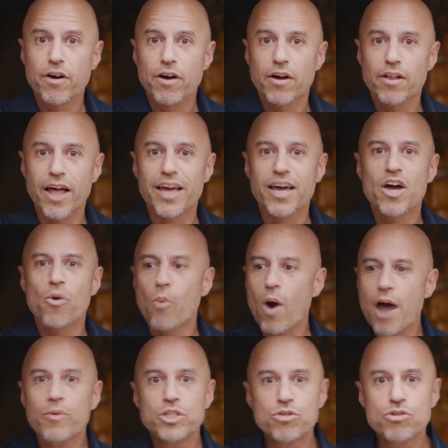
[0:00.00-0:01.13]
like, why
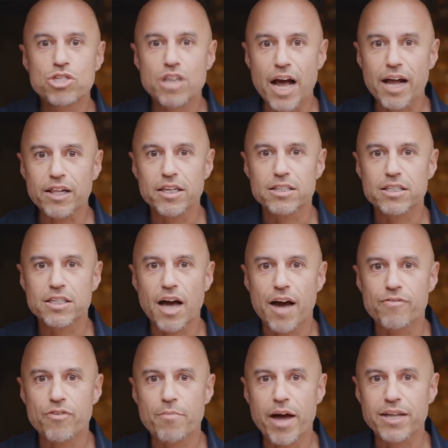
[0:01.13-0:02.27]
would you silence the
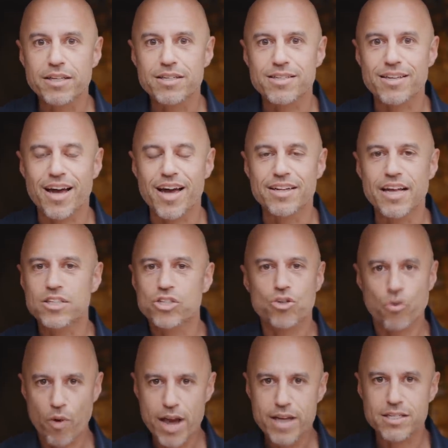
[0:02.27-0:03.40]
ivermectin side? That's
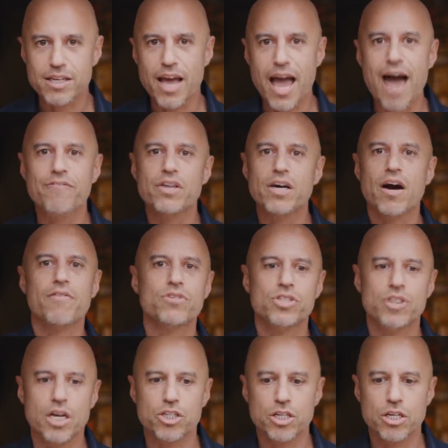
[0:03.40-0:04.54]
crazy. Have the
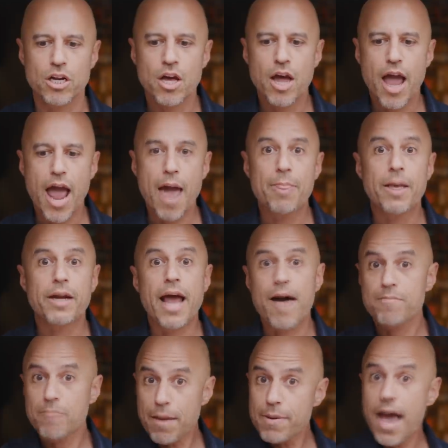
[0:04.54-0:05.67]
conversation and then ha
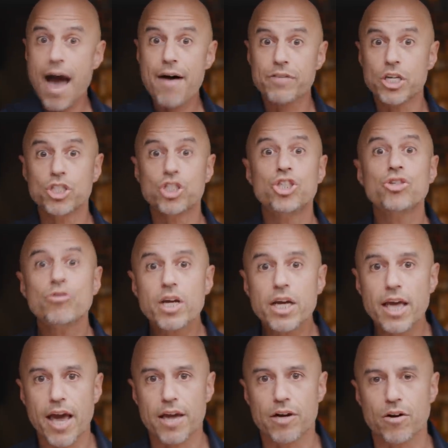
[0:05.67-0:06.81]
maybe have an
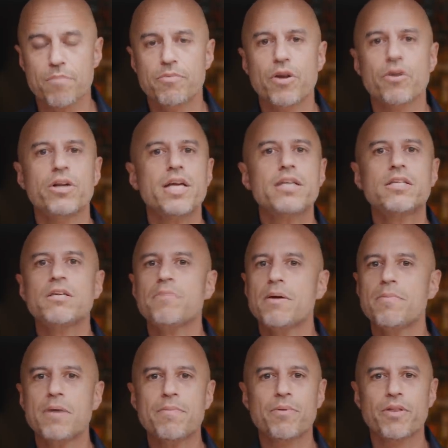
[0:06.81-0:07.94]
adjudicator. There need to be
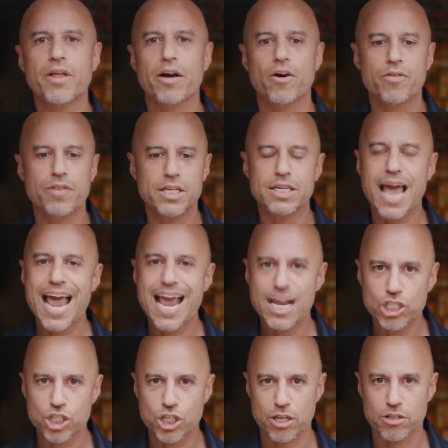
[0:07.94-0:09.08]
people that are these
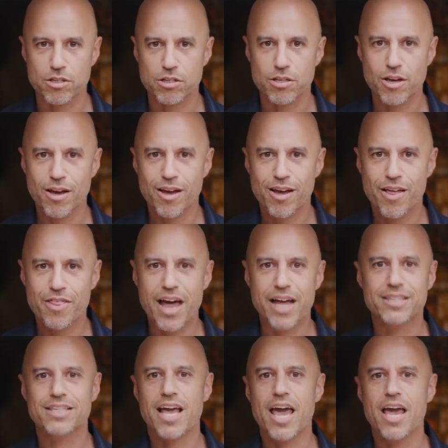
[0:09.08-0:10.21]
agents that
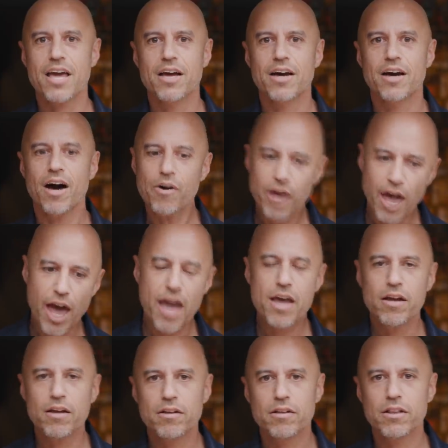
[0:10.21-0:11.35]
say, okay,
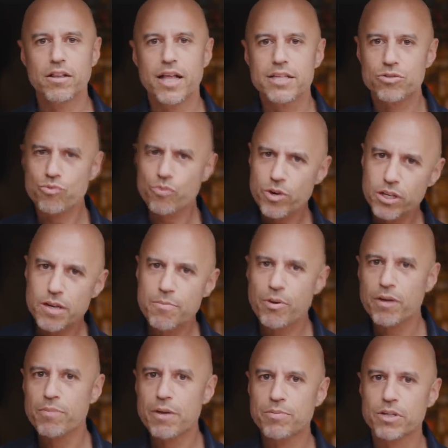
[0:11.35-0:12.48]
let's really
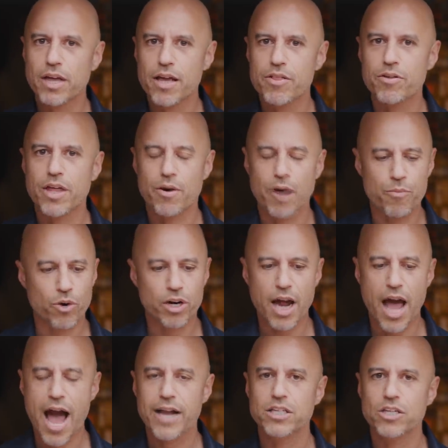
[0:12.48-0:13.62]
bring people together that, and we're going to
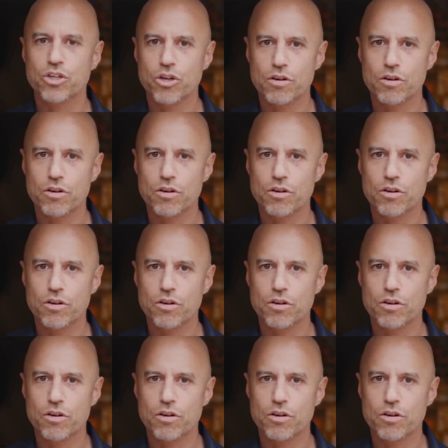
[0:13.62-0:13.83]
act in good